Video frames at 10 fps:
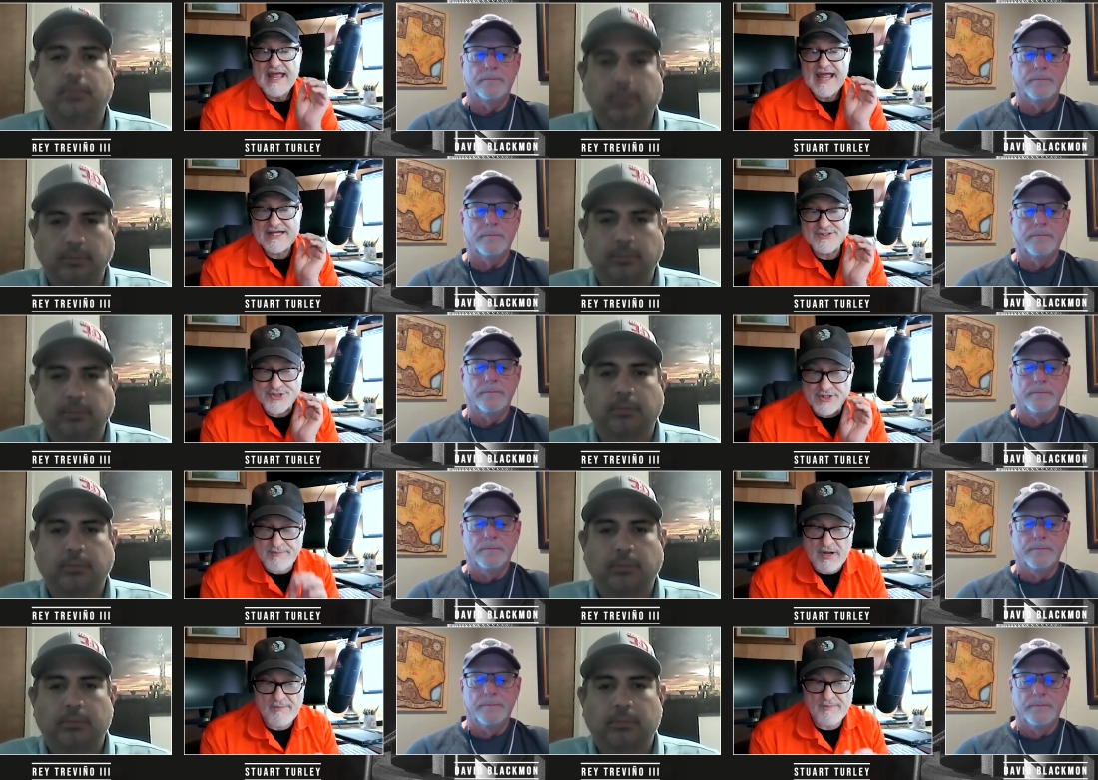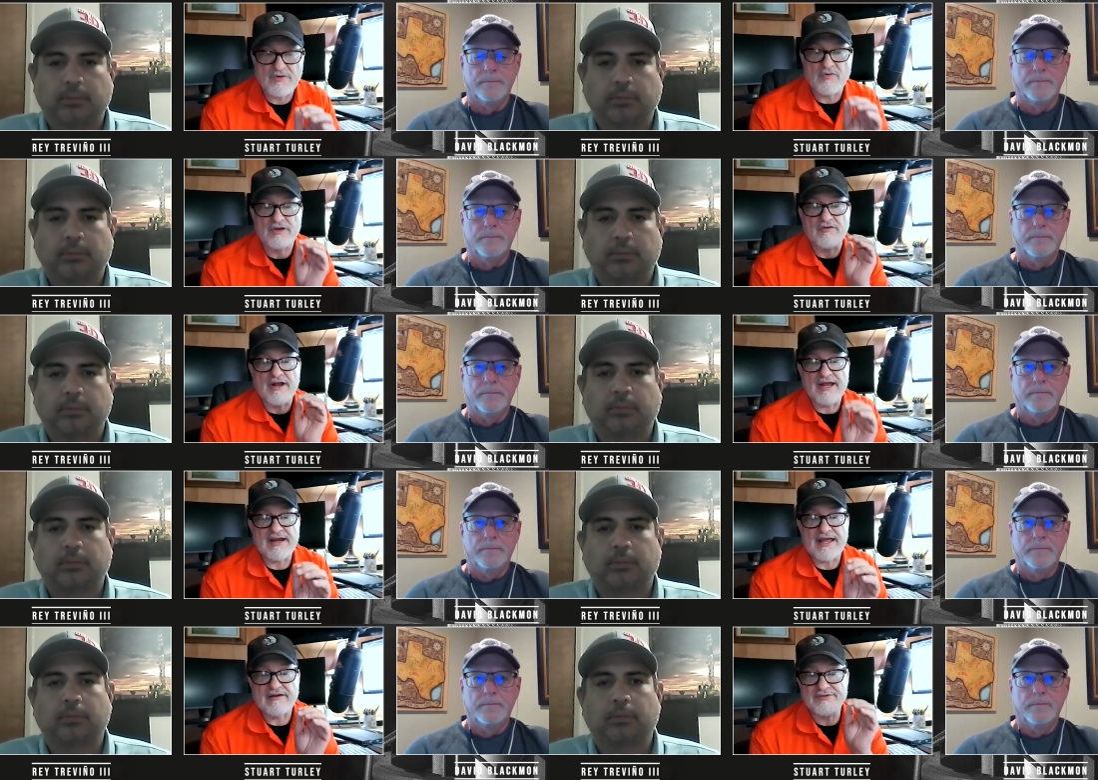Speaker 1: Mm-hmm. As you're pumping oil right
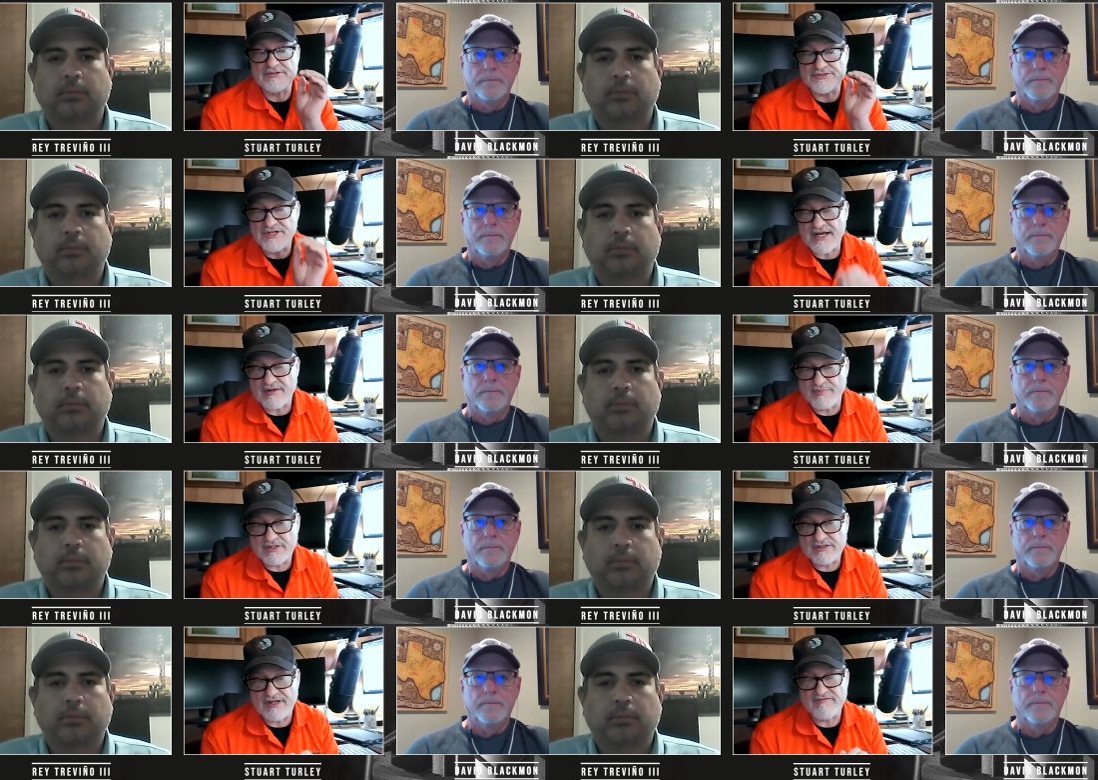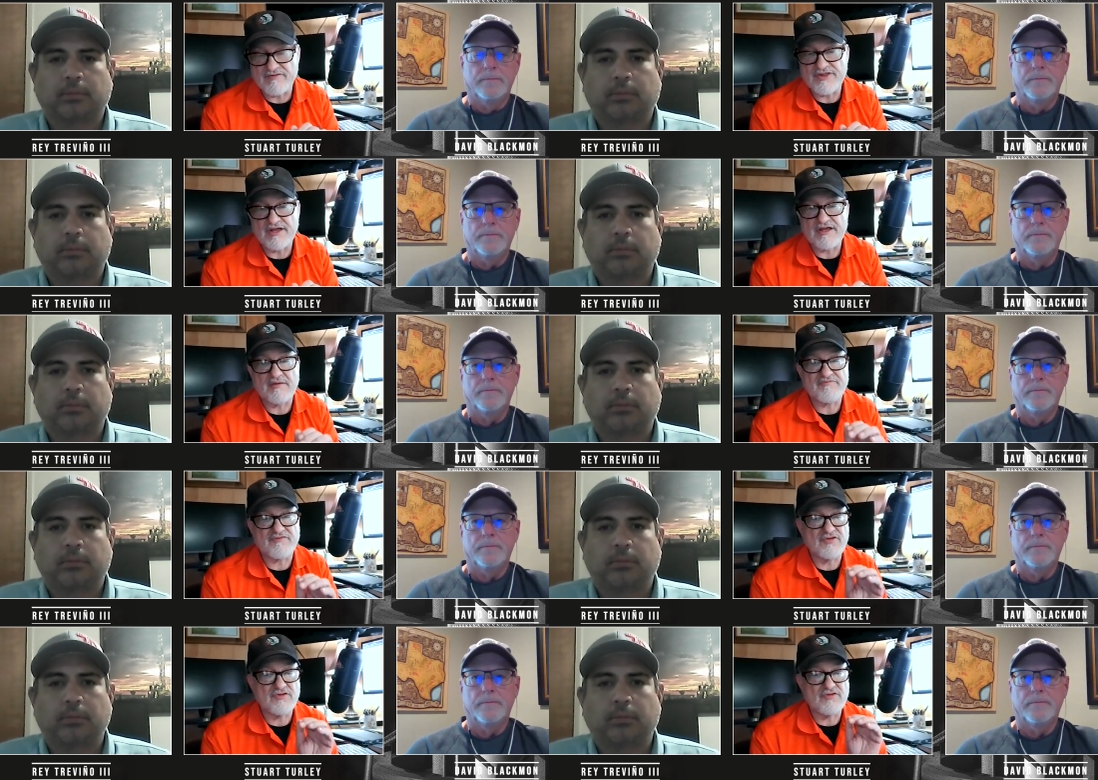now and you're trying to build everything up for
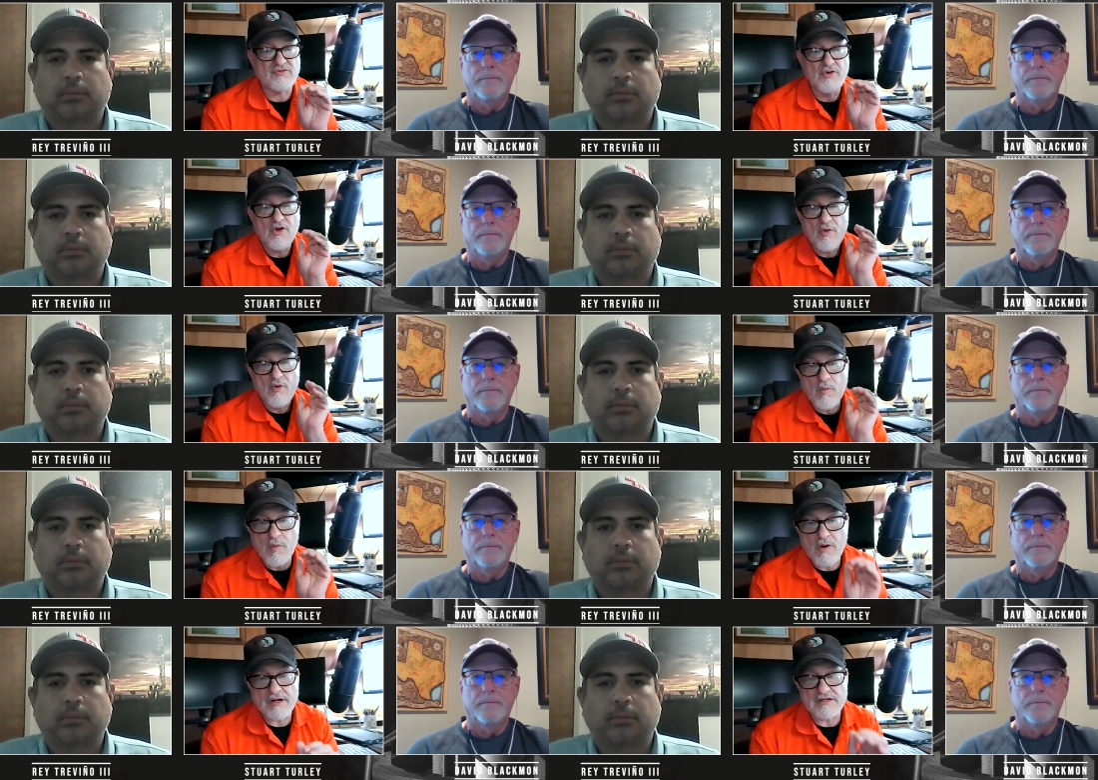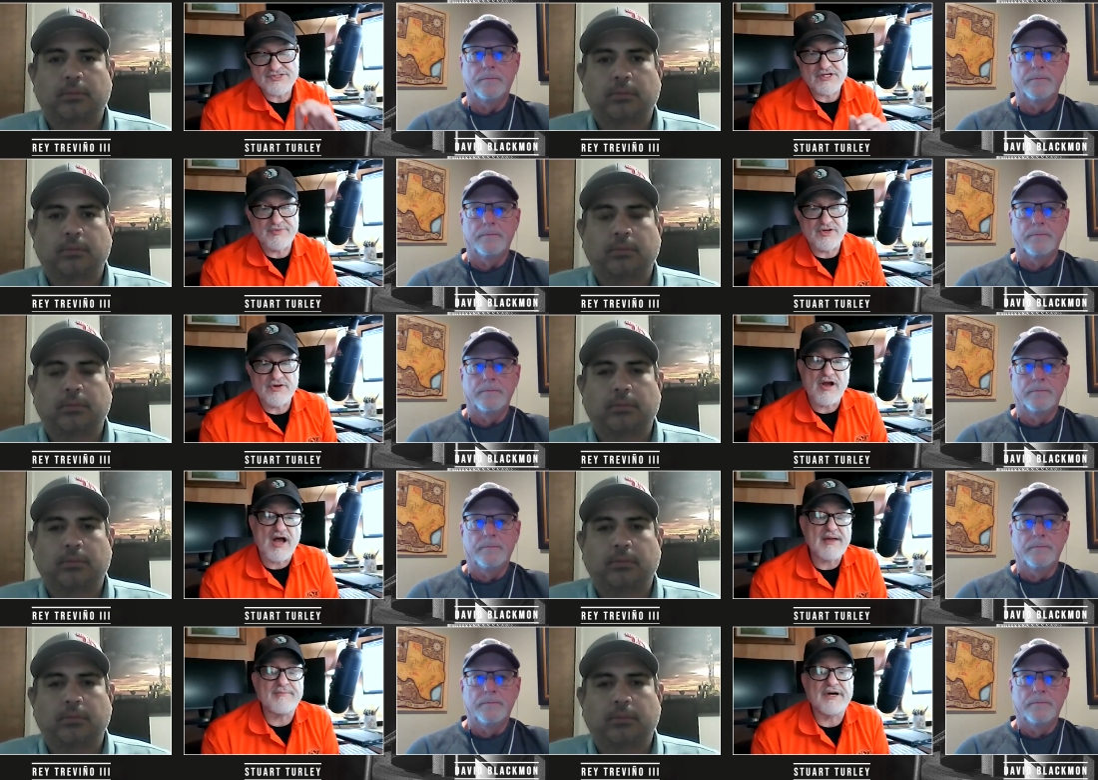you, what are some of your hot